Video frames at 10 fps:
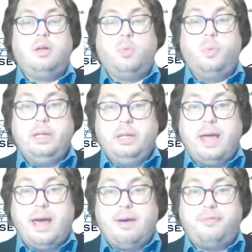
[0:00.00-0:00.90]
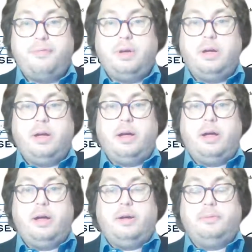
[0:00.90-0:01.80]
We have
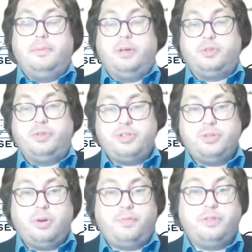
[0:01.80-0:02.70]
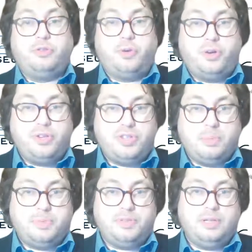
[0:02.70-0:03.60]
a tradition of
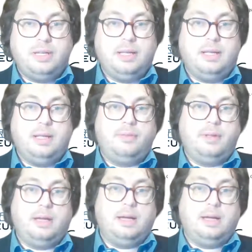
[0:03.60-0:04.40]
internships in